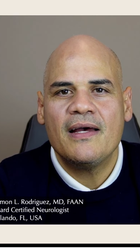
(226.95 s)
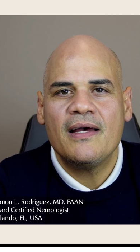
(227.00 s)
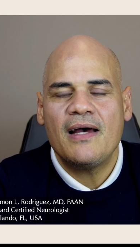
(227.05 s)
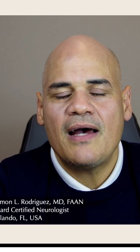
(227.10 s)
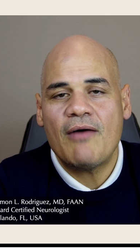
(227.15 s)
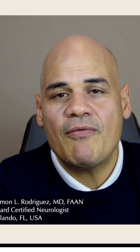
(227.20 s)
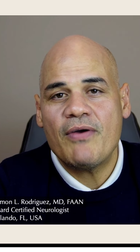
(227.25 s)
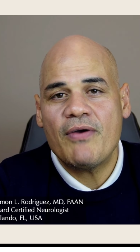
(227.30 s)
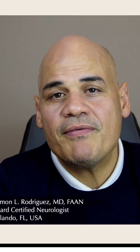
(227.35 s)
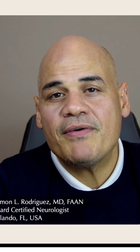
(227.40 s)

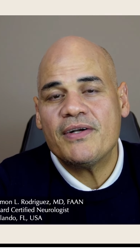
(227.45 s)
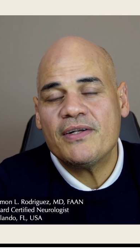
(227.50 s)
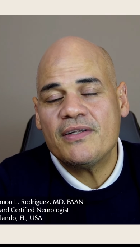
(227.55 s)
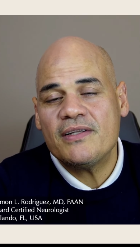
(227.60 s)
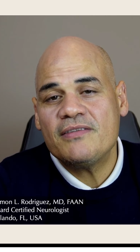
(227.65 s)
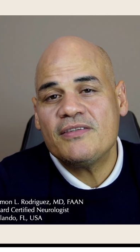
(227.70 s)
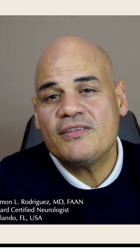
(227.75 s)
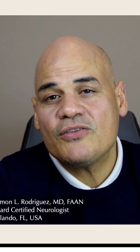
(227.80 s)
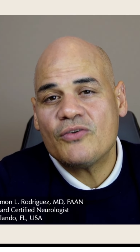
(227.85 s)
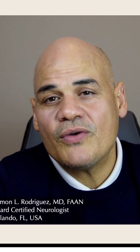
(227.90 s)
However,
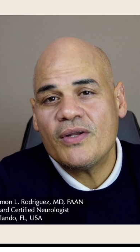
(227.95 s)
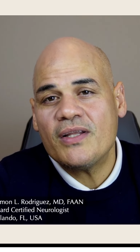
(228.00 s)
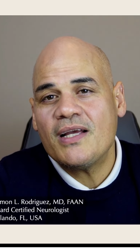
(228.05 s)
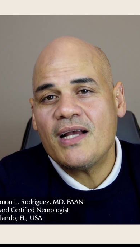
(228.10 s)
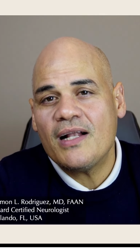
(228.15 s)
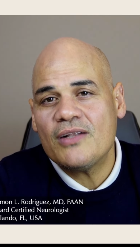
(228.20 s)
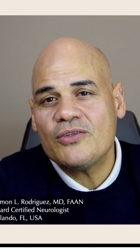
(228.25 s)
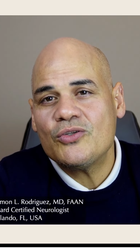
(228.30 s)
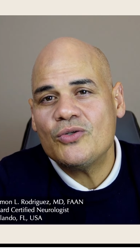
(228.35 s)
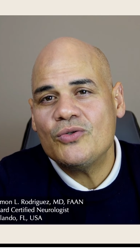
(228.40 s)
this is
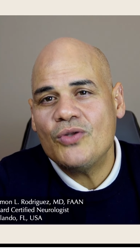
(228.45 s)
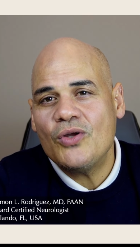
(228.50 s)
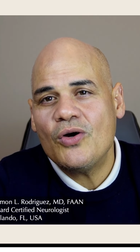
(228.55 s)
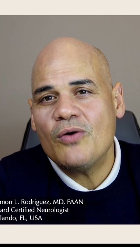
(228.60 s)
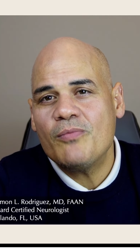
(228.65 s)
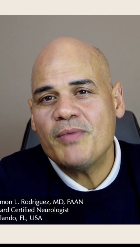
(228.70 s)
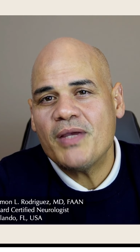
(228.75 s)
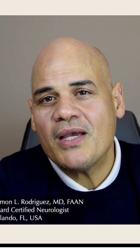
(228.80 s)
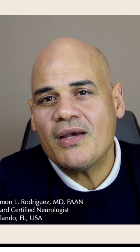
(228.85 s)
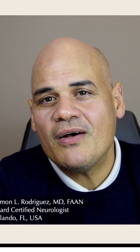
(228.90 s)
critical to know
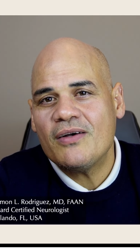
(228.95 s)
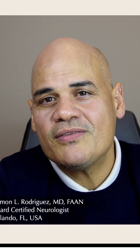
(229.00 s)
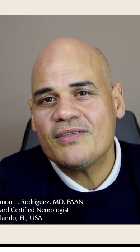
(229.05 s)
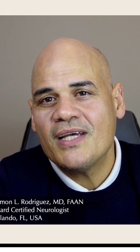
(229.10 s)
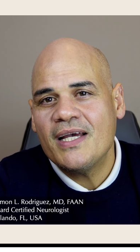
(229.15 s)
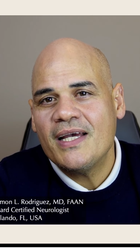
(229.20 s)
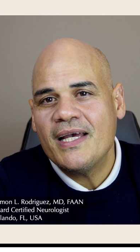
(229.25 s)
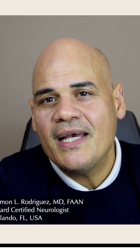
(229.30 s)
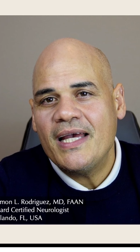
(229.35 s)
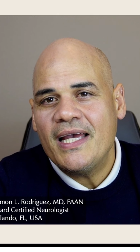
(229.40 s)
because
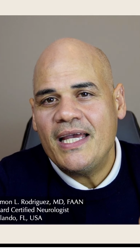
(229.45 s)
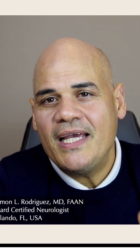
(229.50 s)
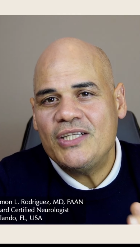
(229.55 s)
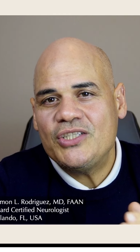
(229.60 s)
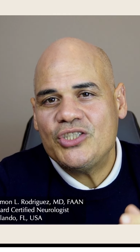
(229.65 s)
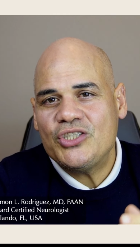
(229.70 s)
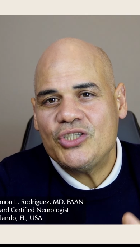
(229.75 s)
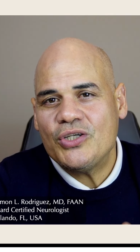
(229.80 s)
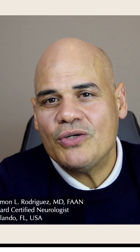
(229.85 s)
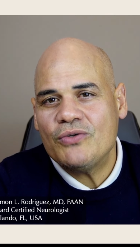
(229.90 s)

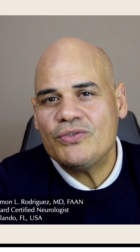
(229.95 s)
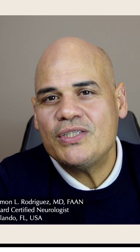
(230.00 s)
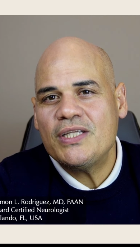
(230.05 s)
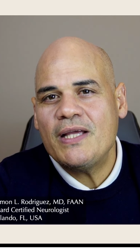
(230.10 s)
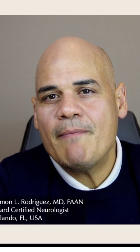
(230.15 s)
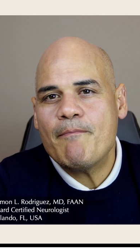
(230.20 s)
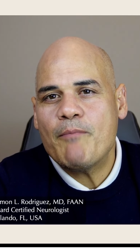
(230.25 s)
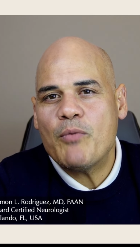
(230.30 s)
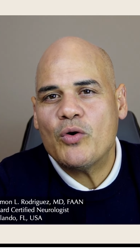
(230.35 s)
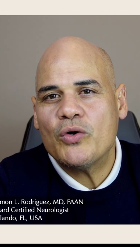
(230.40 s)
it shows the
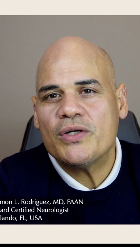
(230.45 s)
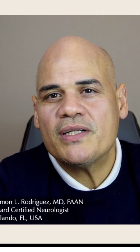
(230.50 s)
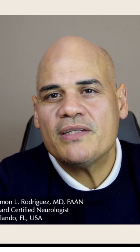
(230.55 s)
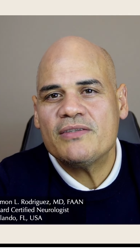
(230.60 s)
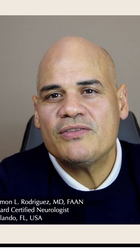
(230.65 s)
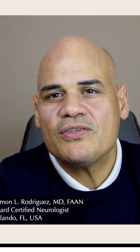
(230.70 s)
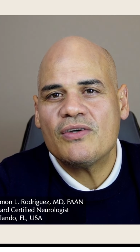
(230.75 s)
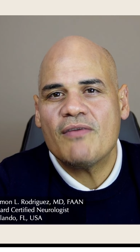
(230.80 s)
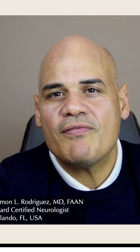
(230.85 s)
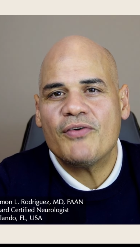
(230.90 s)

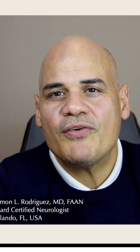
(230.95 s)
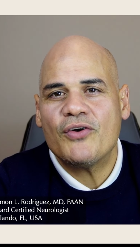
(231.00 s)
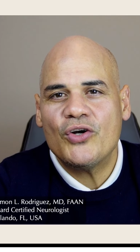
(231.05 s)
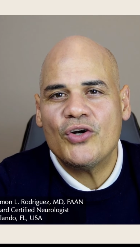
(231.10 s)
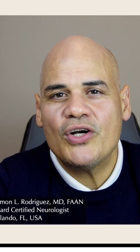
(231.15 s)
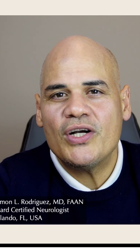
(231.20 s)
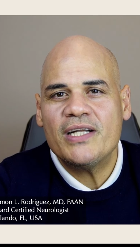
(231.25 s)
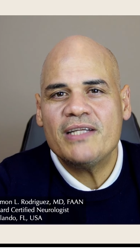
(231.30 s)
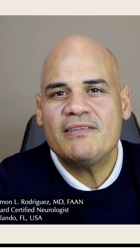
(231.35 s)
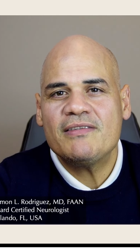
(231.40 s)
importance of
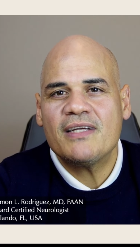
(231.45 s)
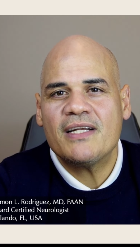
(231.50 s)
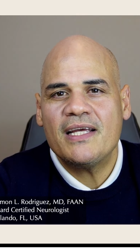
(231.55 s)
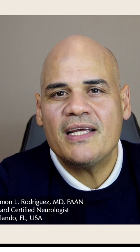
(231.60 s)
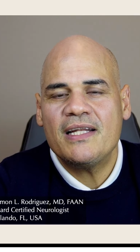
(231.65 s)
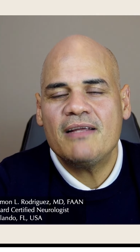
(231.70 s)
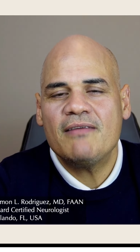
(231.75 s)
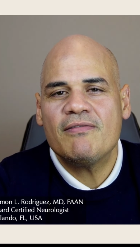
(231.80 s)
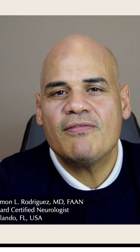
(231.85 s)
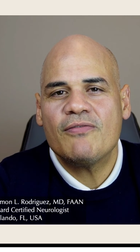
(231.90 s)
early
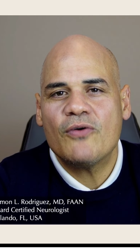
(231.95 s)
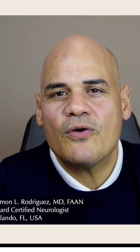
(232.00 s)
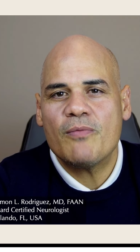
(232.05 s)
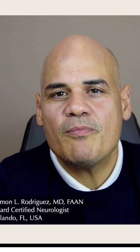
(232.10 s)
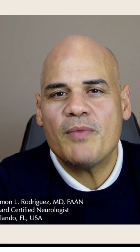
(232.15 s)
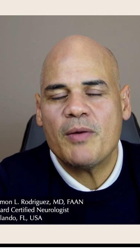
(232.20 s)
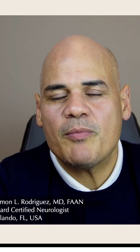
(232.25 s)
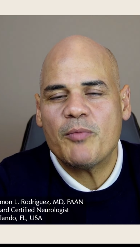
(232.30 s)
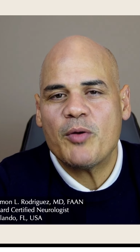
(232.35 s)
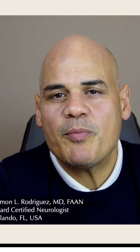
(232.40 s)
screening for
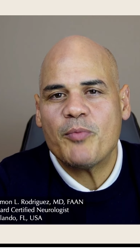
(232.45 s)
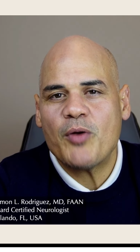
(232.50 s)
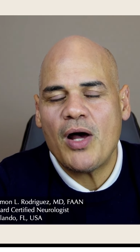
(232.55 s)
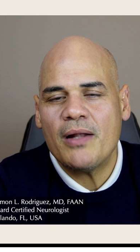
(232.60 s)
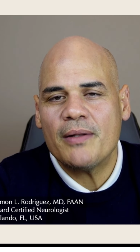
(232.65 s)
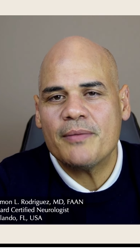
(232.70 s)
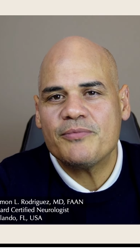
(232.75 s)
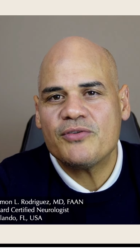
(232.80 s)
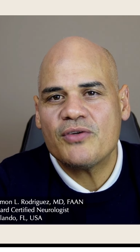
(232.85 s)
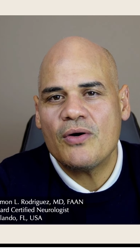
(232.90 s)
memory
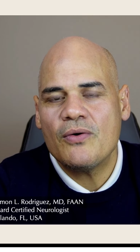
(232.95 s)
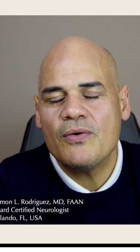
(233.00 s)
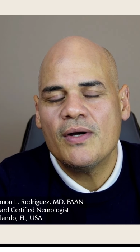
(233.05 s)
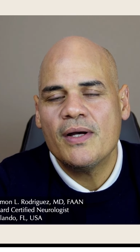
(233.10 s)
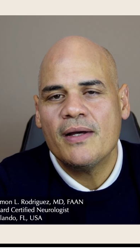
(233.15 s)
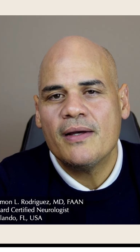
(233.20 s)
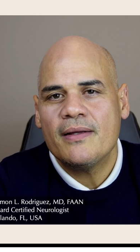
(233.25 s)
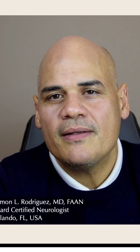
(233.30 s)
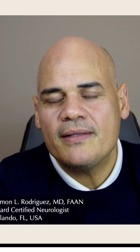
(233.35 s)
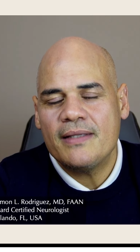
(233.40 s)
problems. So
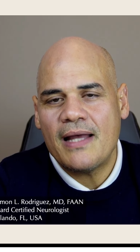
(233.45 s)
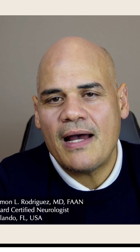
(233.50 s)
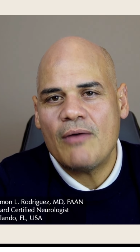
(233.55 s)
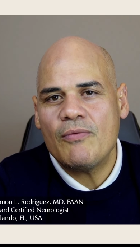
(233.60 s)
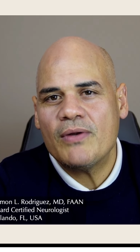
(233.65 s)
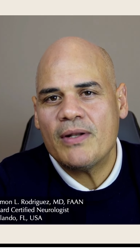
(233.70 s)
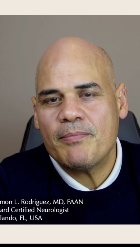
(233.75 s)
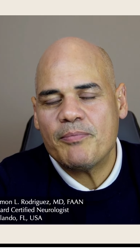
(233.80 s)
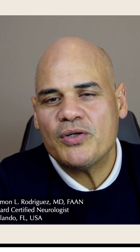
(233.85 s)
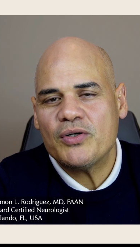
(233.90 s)
now
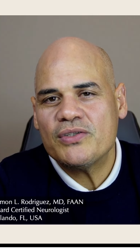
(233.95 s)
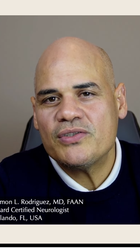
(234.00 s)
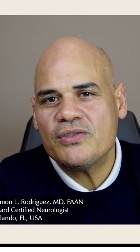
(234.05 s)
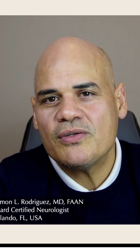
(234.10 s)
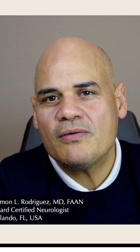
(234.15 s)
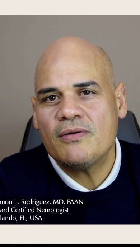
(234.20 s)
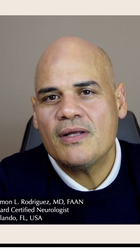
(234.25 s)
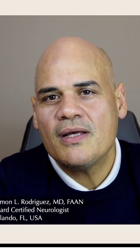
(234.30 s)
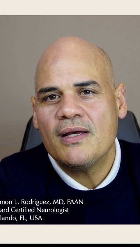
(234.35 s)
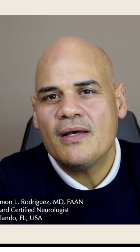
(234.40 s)
when a
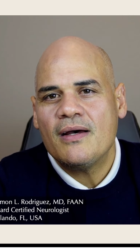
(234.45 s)
person